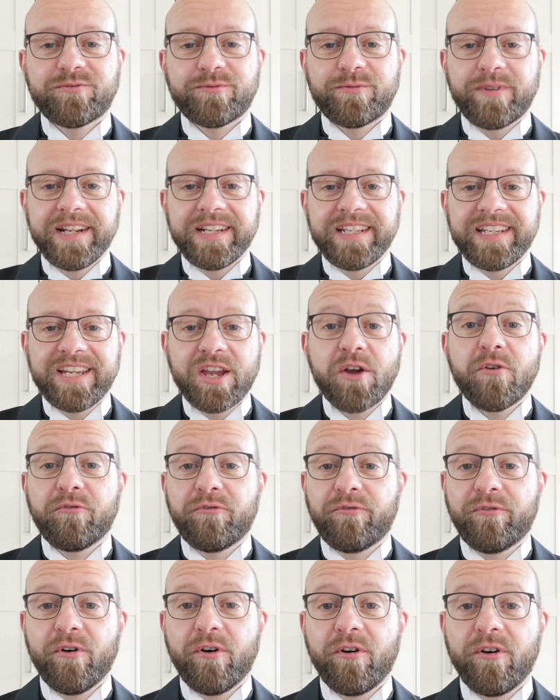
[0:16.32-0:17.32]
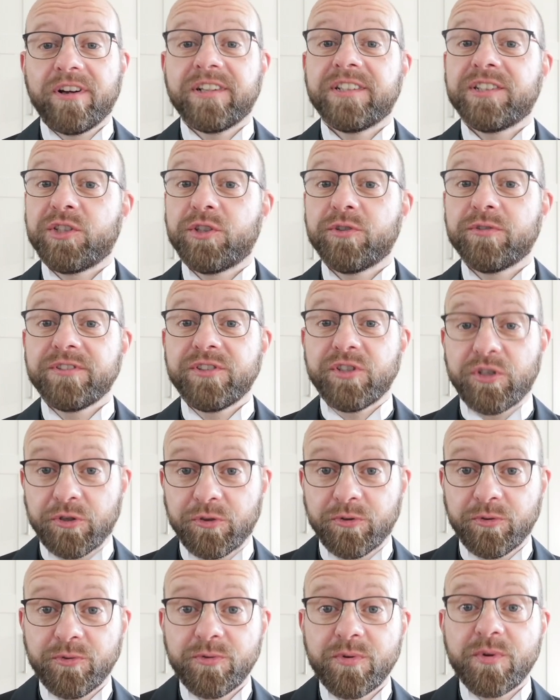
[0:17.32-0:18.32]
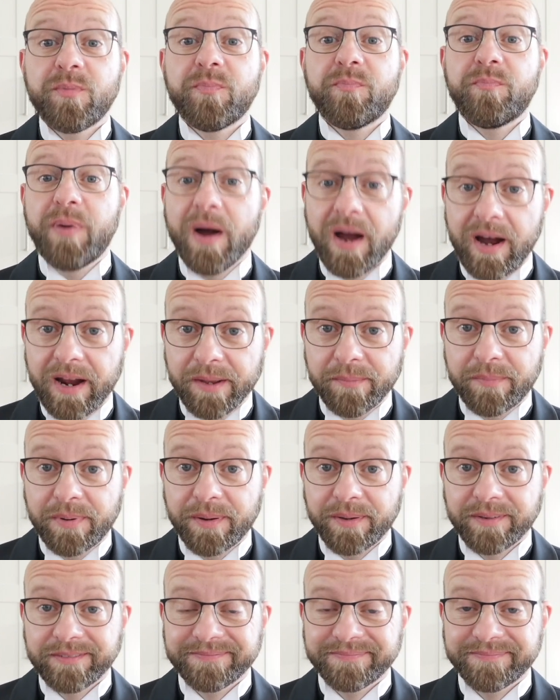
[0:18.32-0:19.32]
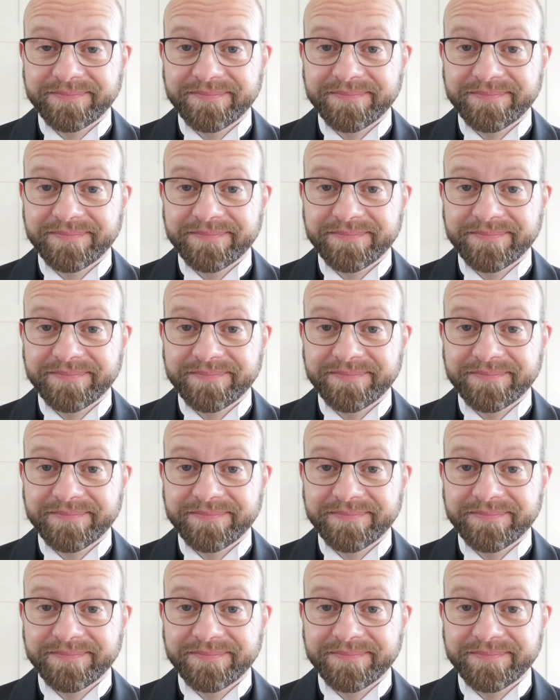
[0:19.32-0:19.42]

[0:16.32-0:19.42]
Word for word: get ready for your new pipe.